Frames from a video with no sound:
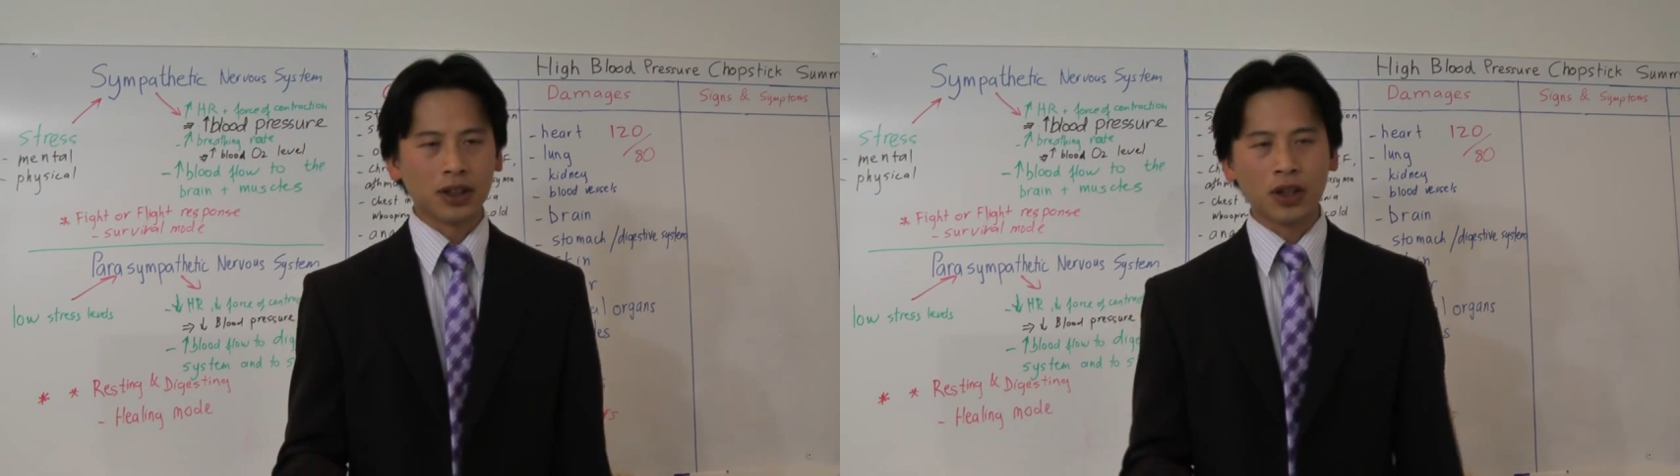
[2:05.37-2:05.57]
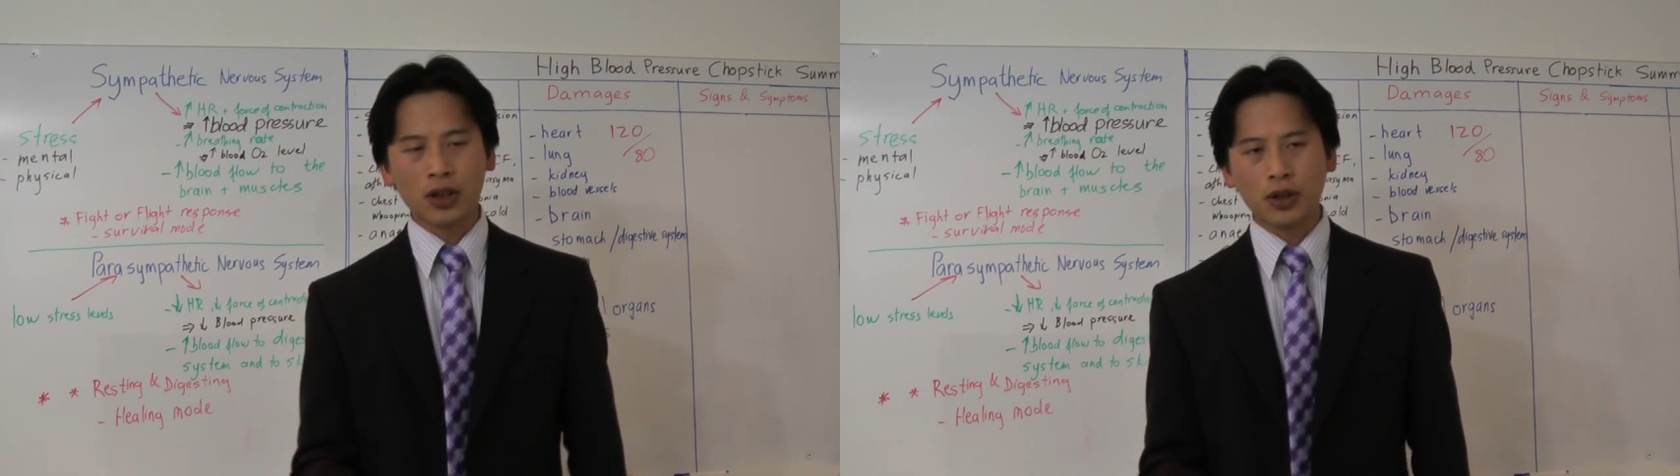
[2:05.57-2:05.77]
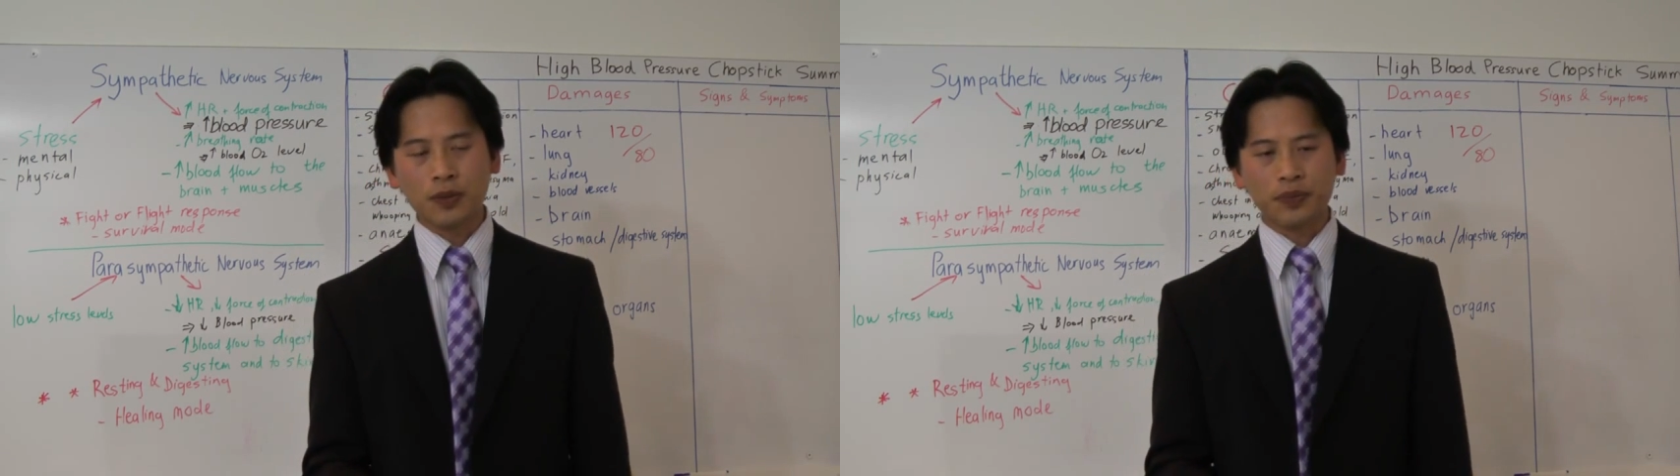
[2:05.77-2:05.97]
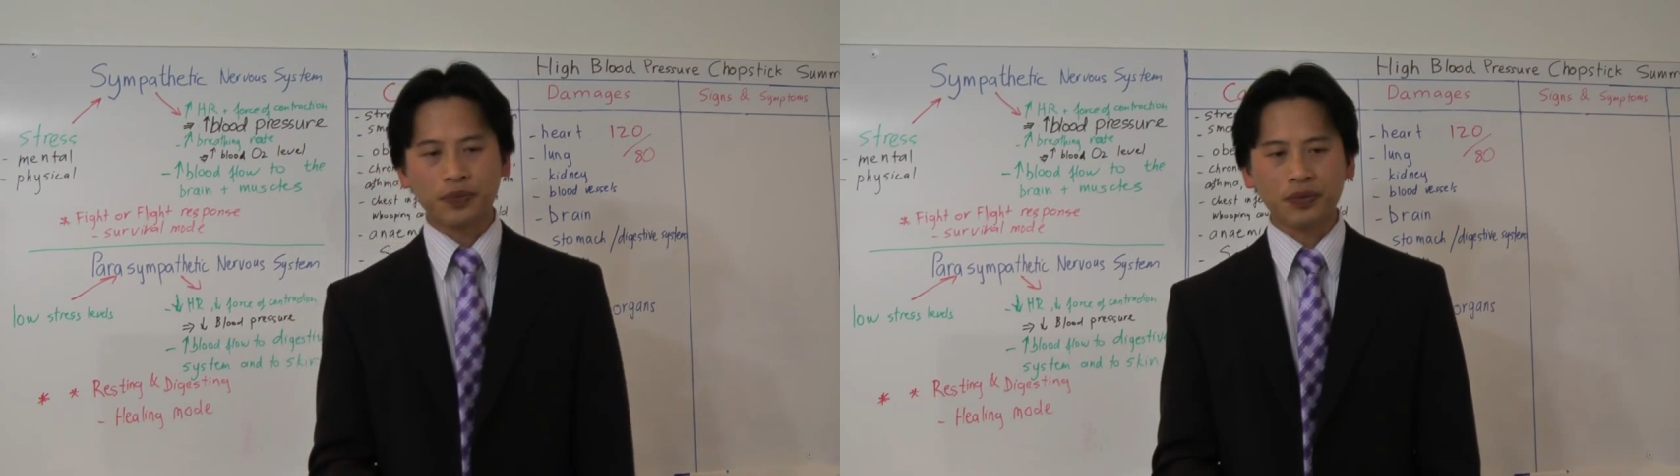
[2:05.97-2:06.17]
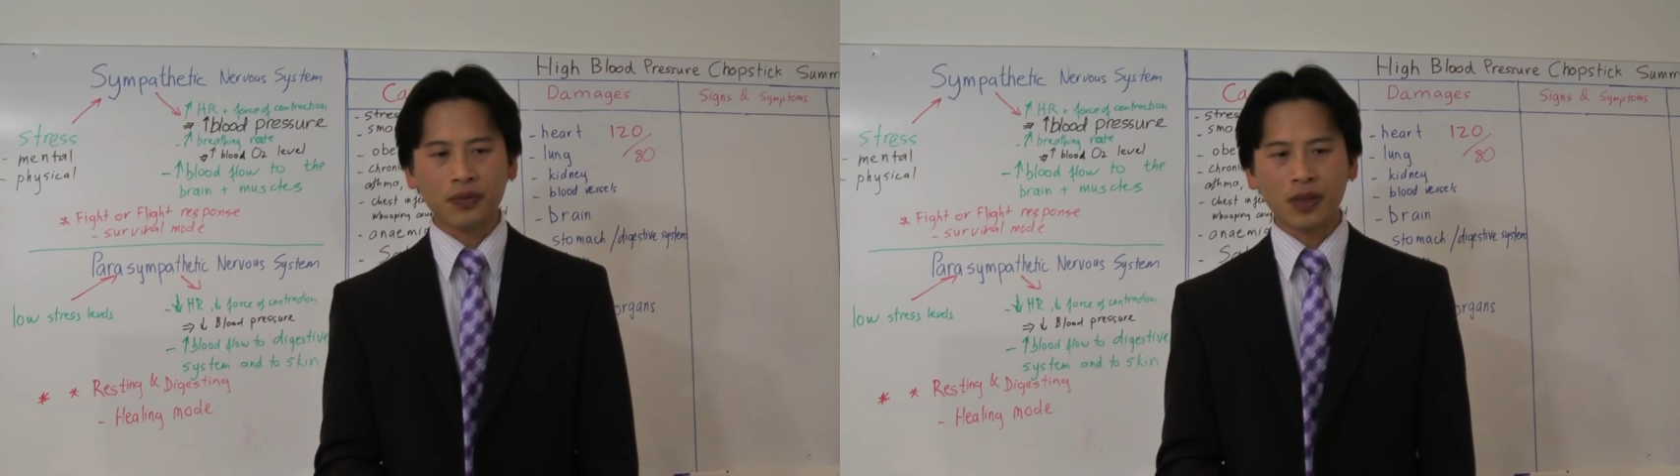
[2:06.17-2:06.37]
So
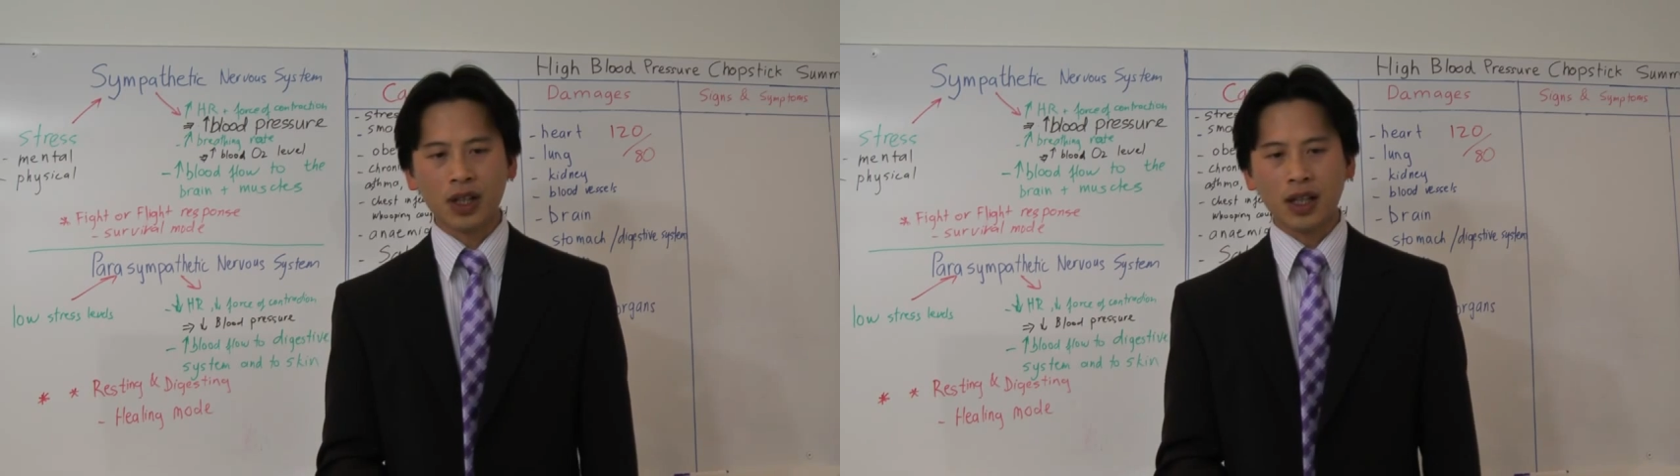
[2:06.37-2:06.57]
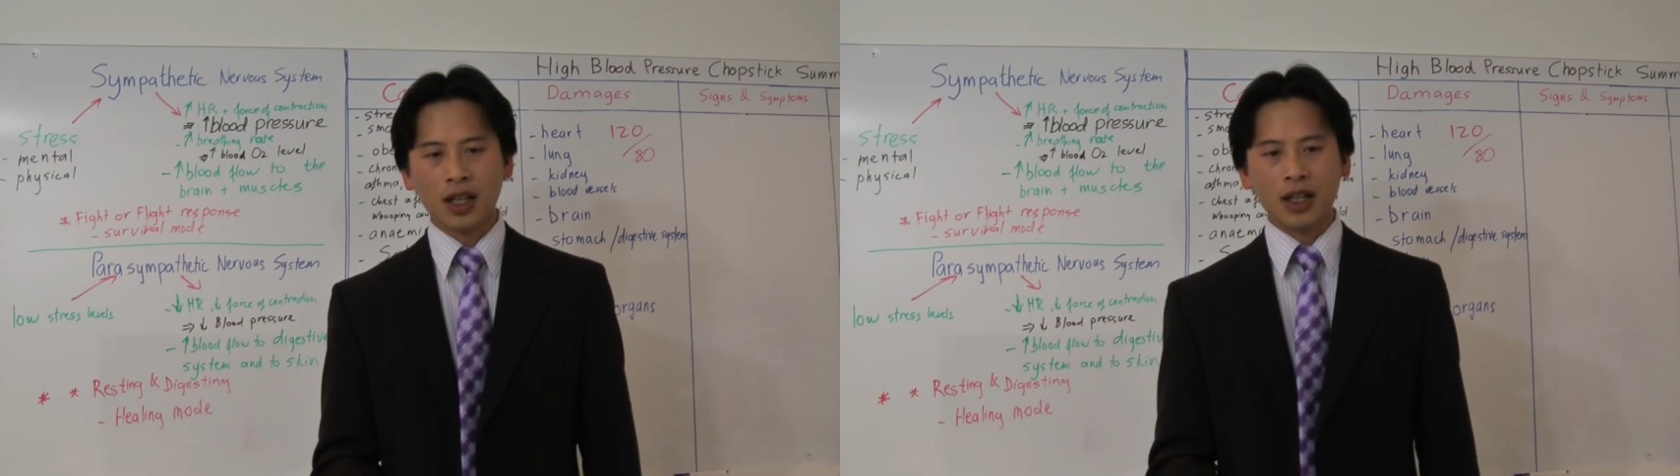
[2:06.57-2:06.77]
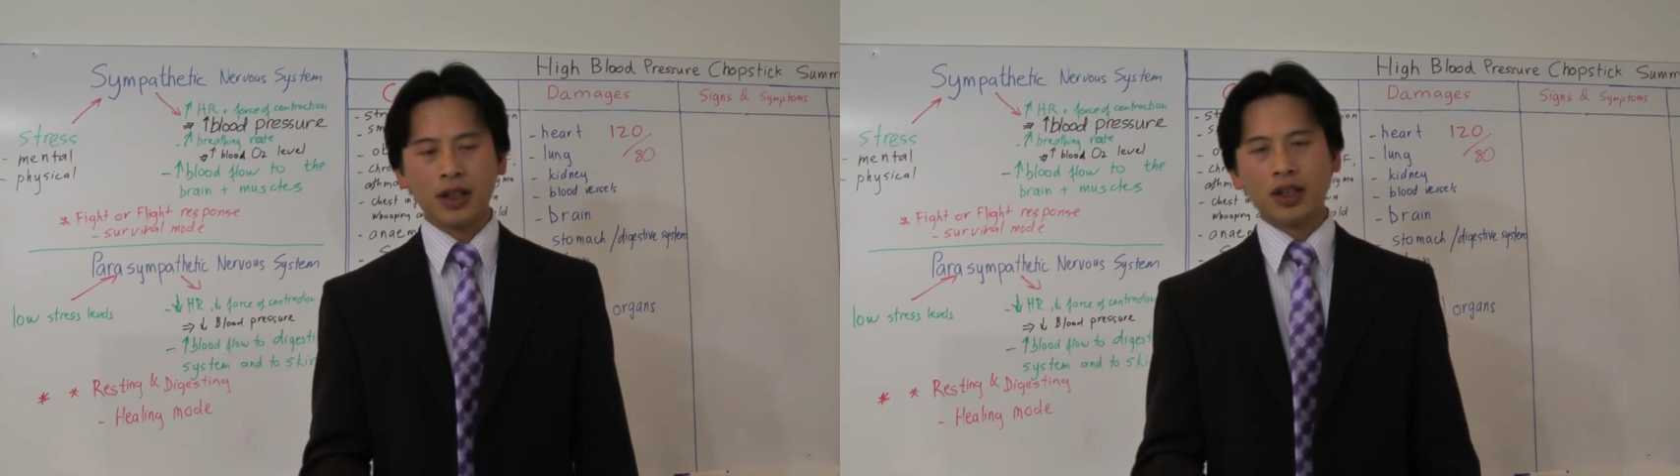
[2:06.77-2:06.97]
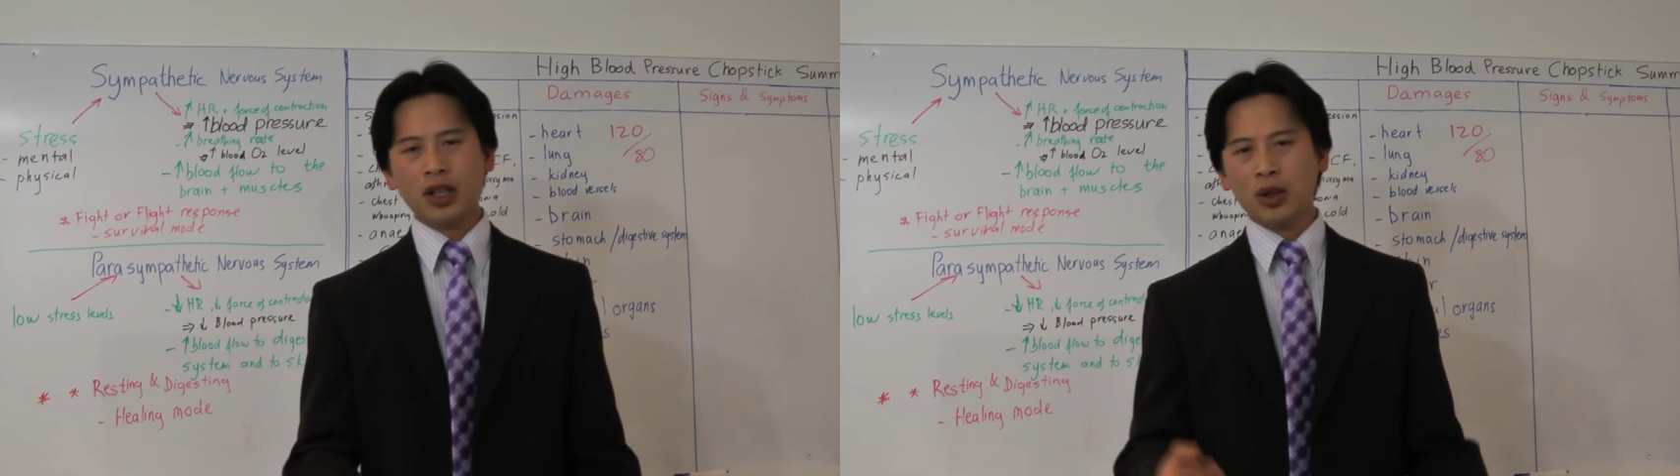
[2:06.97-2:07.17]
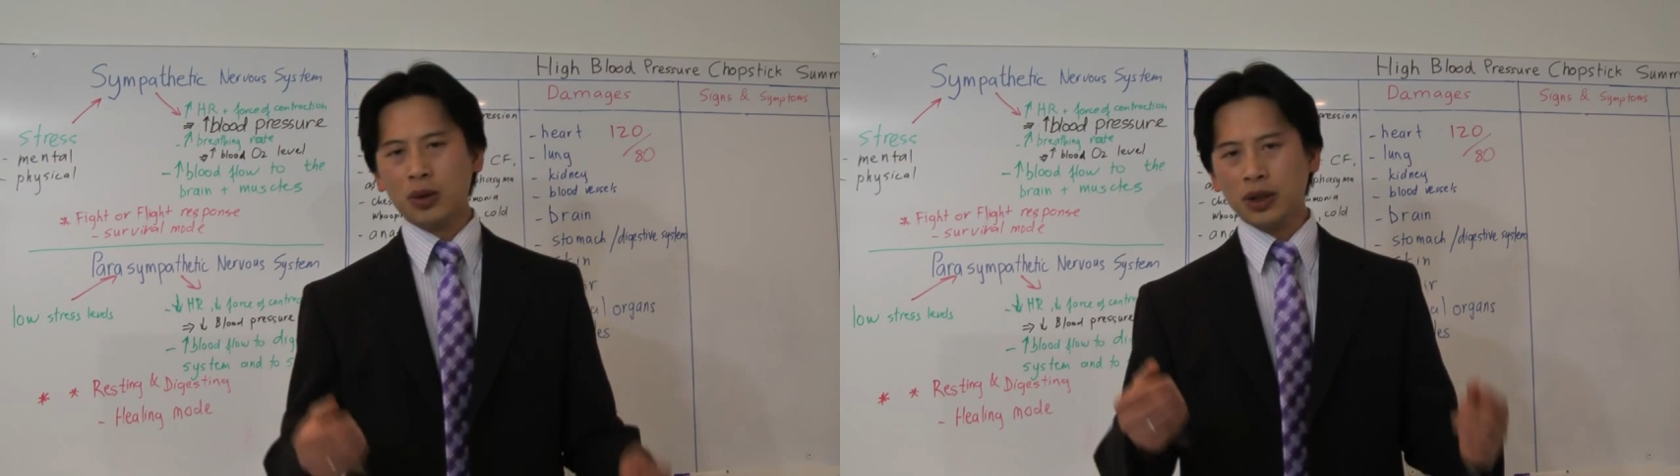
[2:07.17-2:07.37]
you